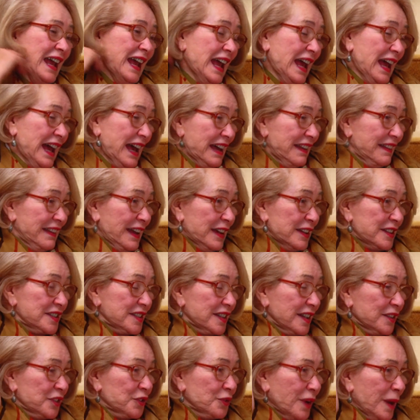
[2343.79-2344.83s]
And that's
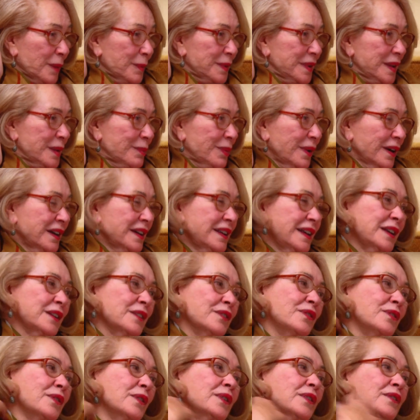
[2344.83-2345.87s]
not dropping the bucket out of
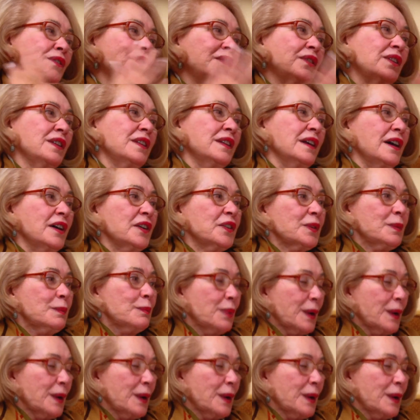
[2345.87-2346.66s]
450,000.